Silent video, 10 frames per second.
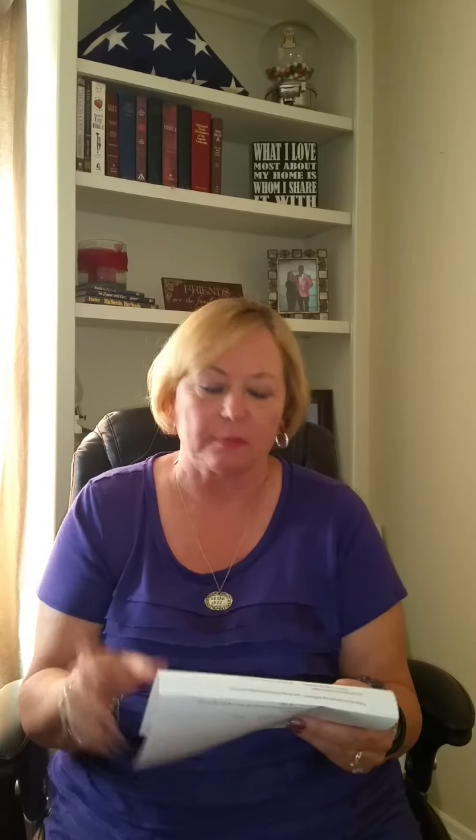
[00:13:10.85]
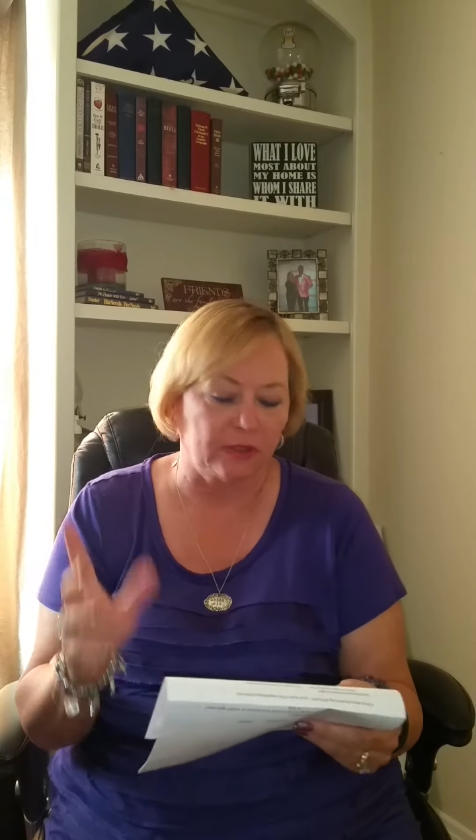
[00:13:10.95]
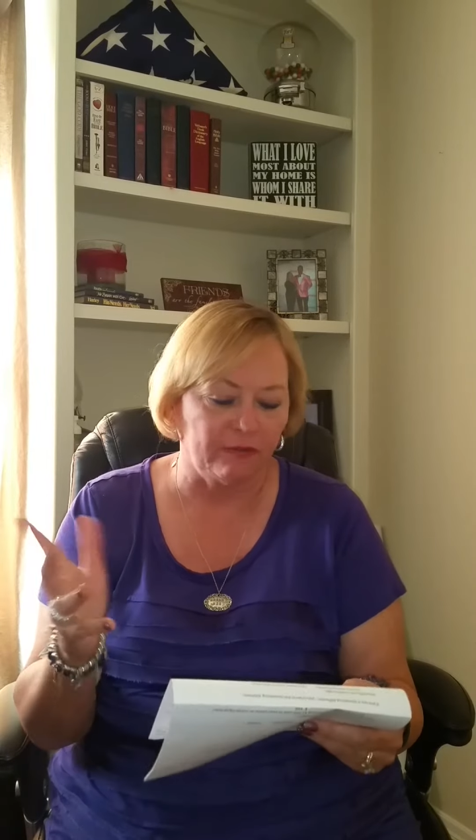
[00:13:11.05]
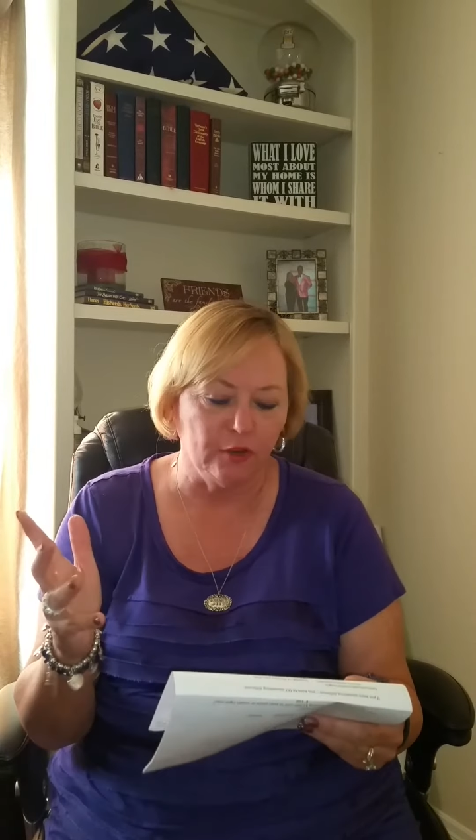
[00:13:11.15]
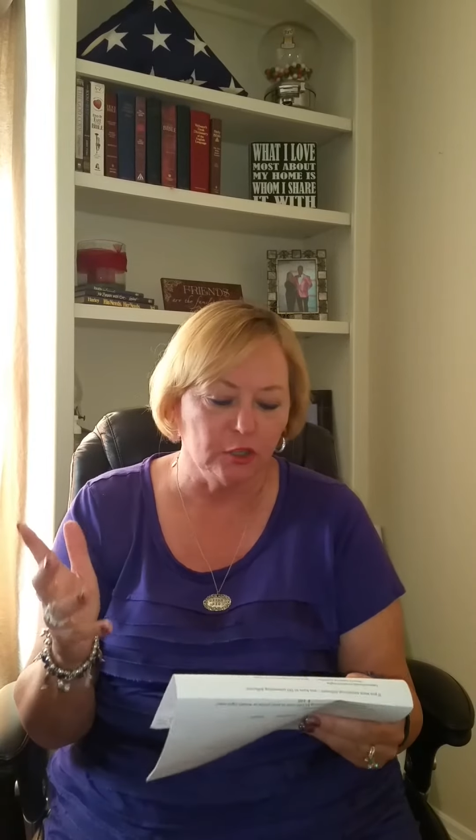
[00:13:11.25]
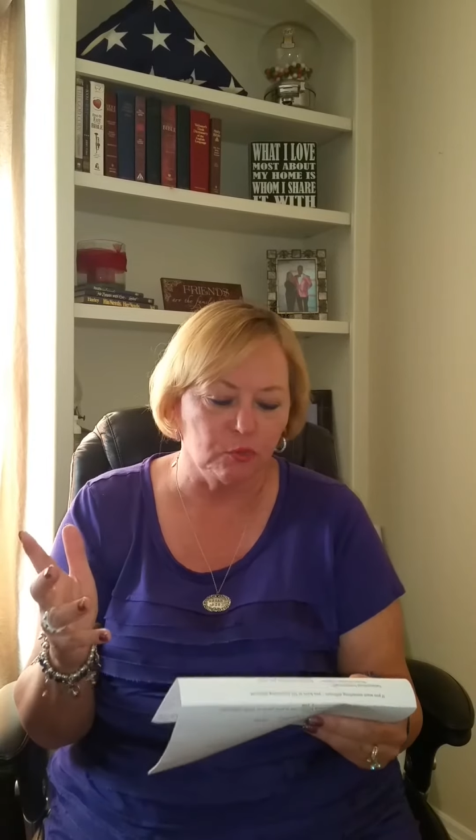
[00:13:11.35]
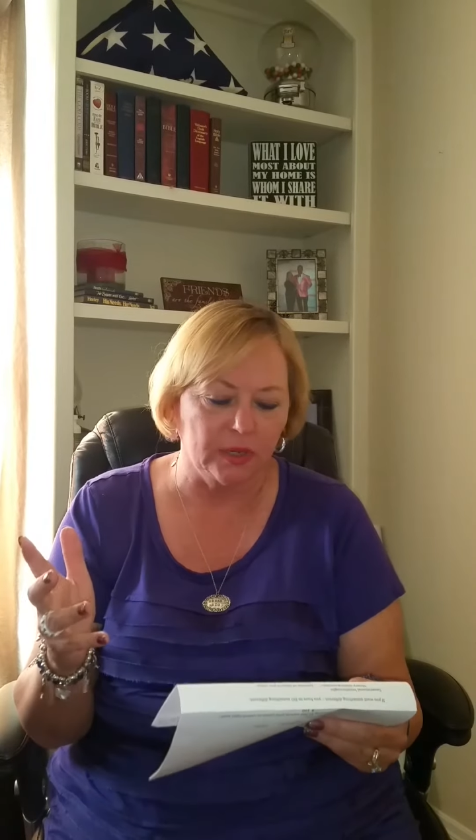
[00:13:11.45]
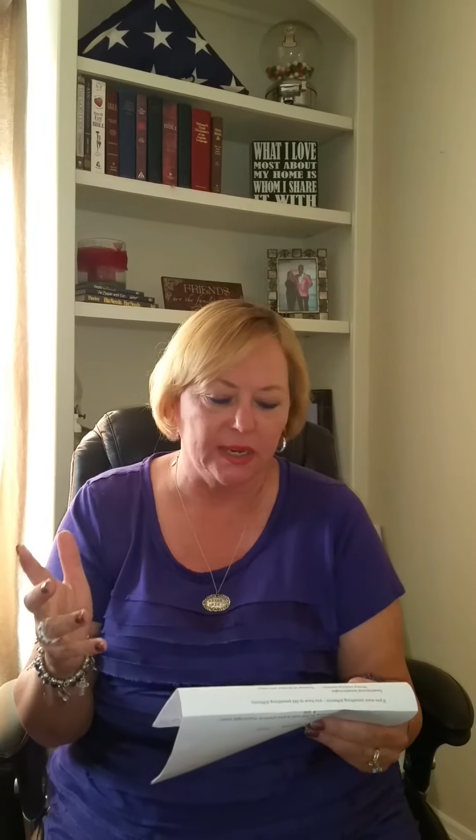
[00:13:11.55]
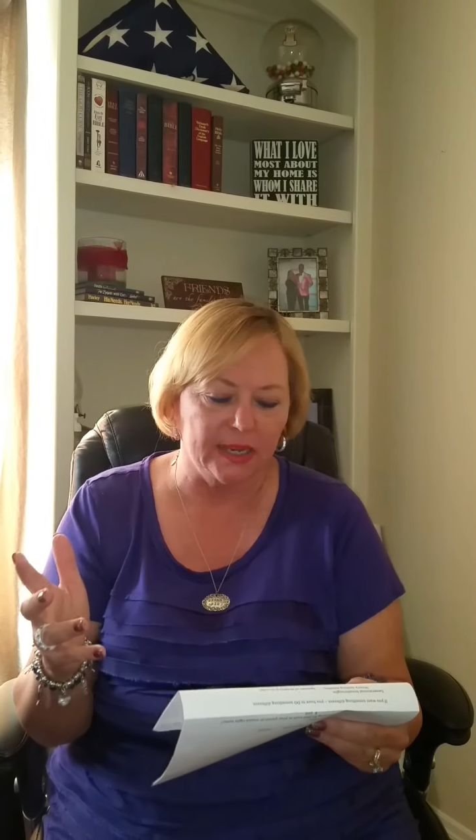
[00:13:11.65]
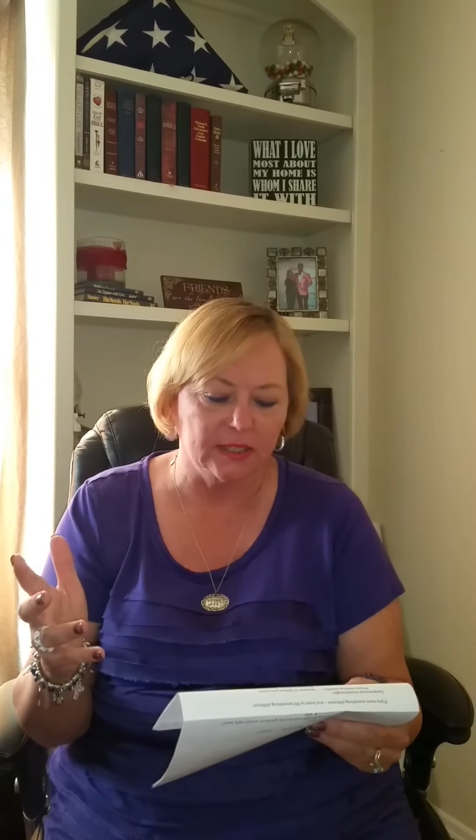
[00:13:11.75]
But the first
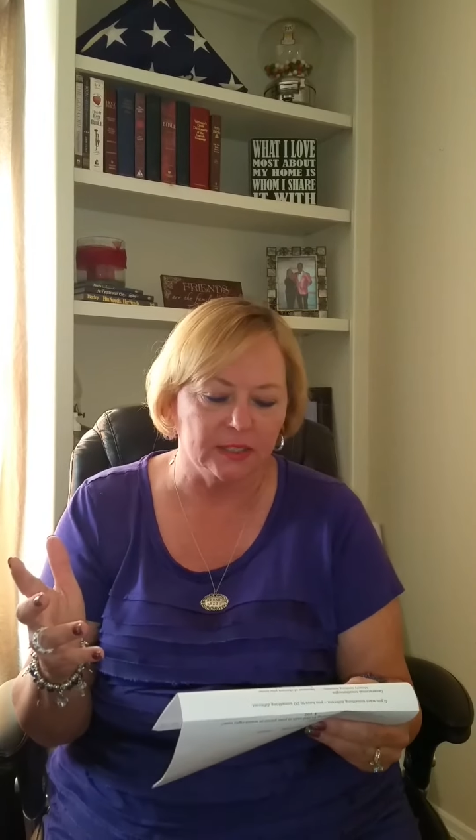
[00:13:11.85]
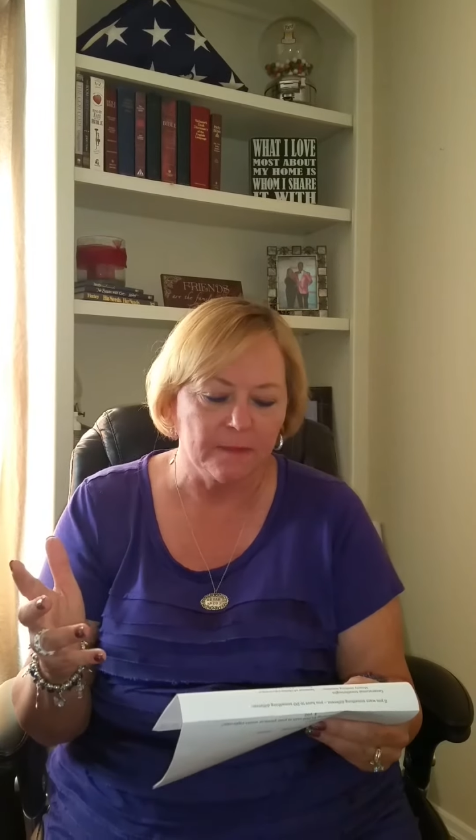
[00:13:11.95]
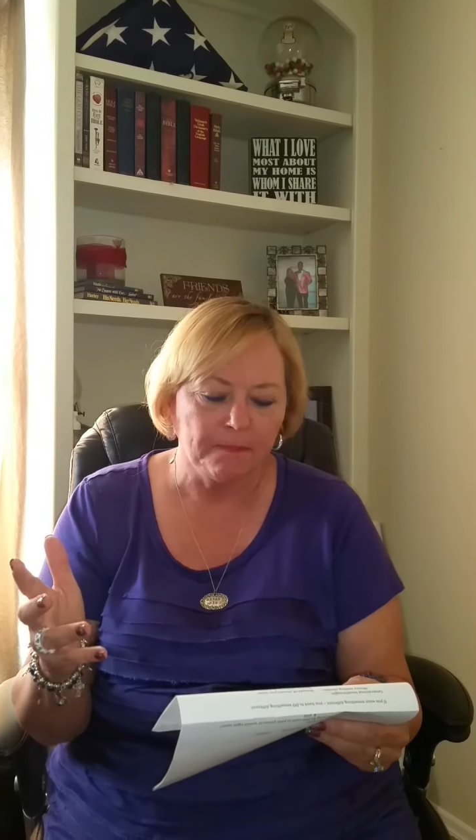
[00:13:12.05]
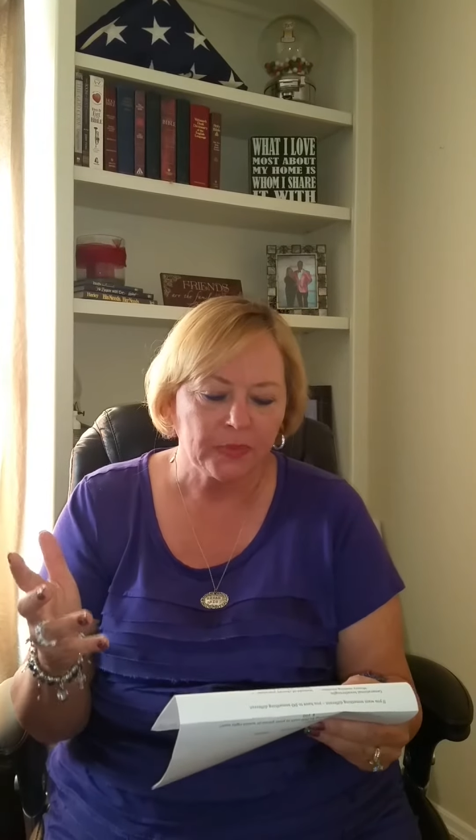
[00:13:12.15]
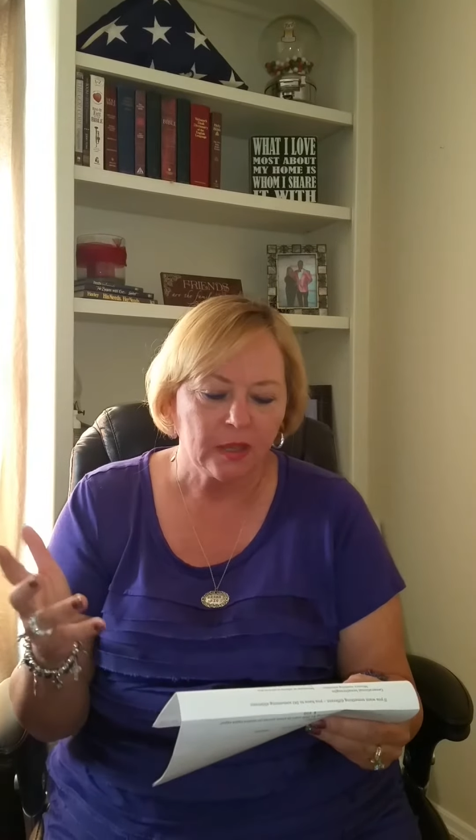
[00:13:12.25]
one is,